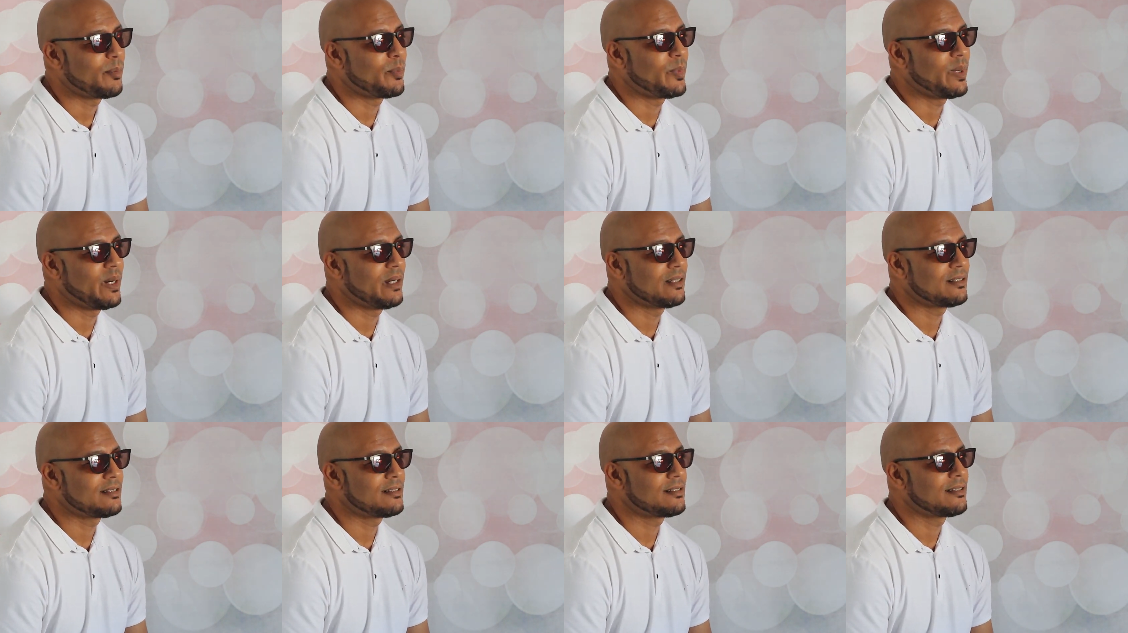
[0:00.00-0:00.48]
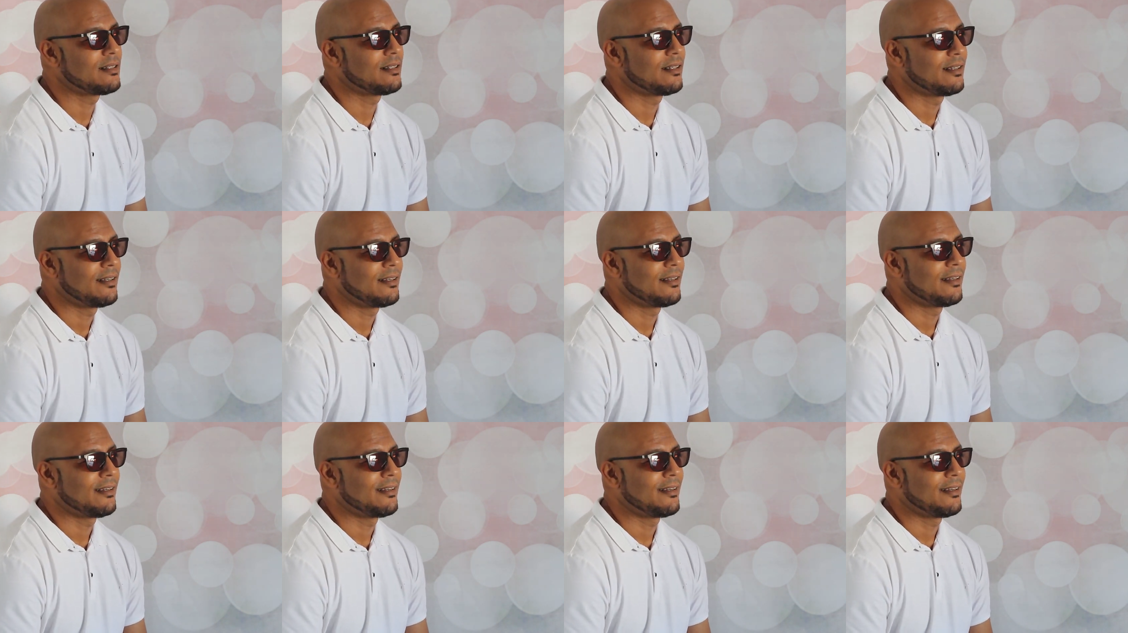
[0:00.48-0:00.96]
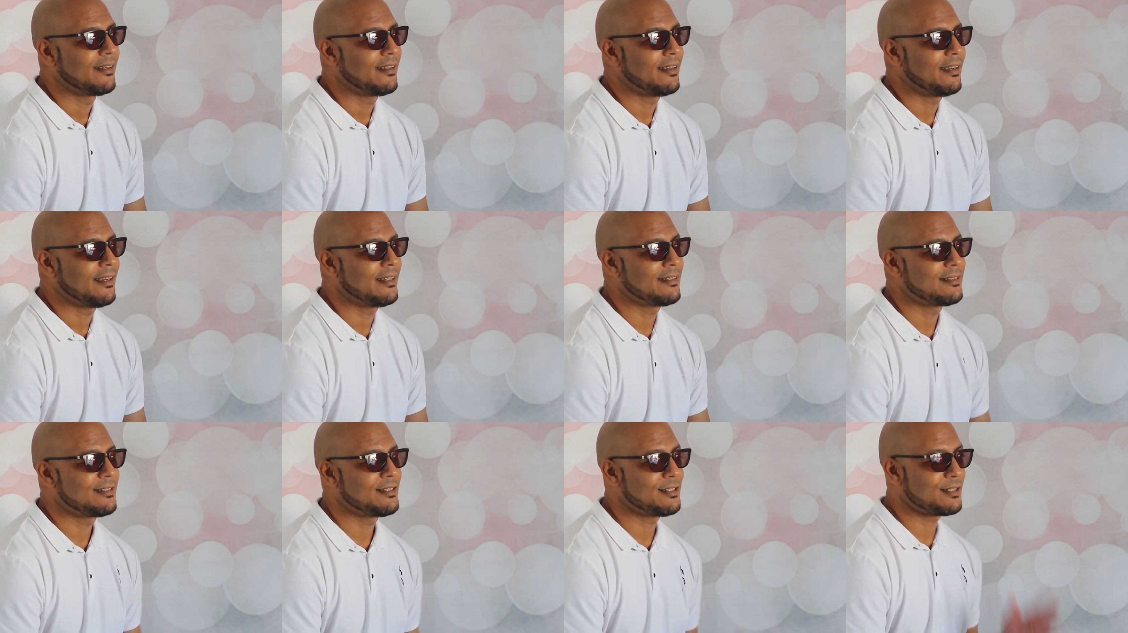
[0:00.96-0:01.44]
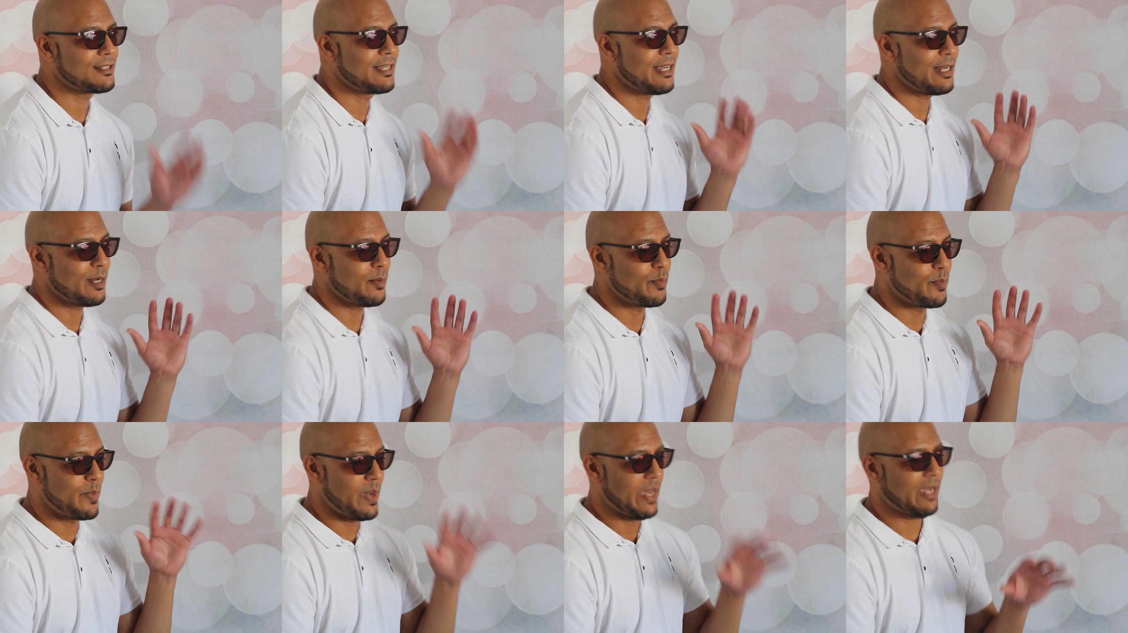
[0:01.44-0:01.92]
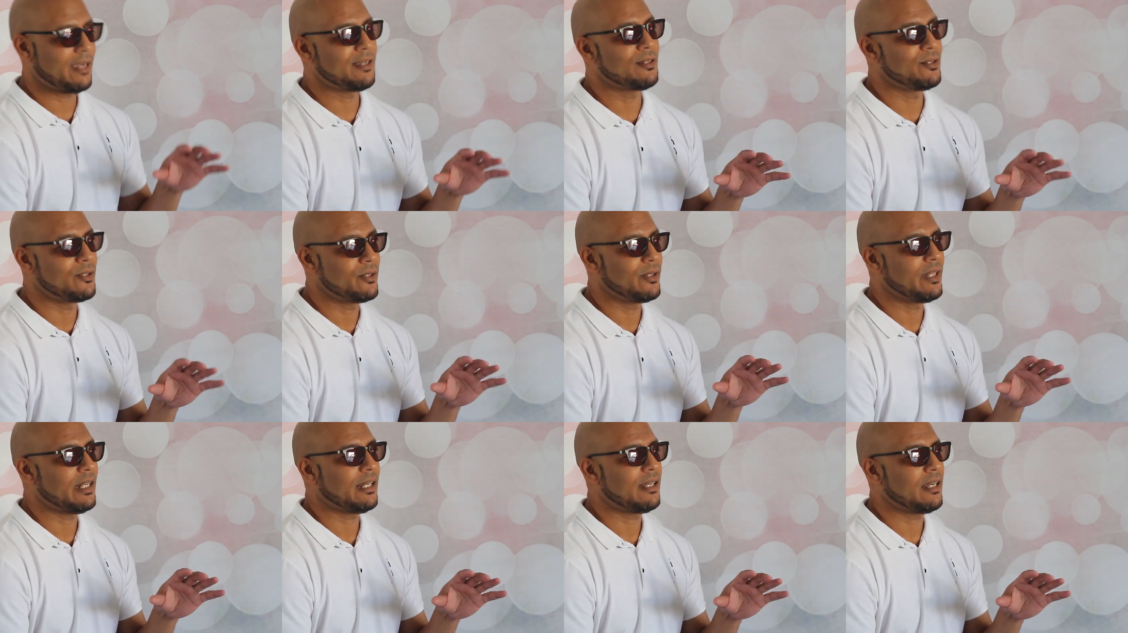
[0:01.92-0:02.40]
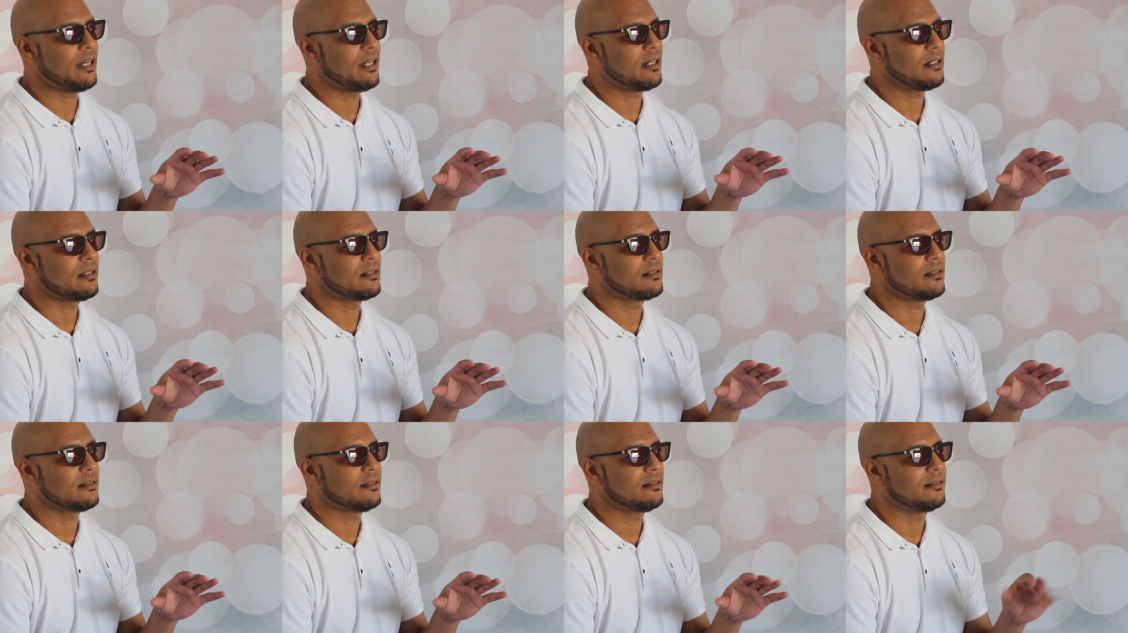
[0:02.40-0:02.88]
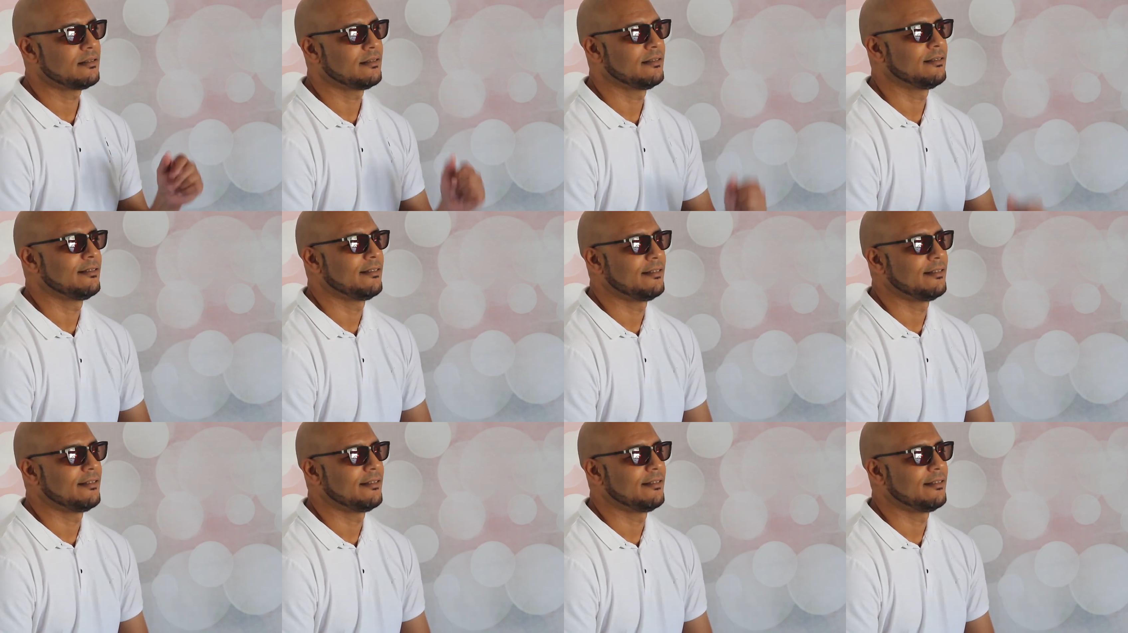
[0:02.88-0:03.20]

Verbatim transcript: but it's just getting back into that character.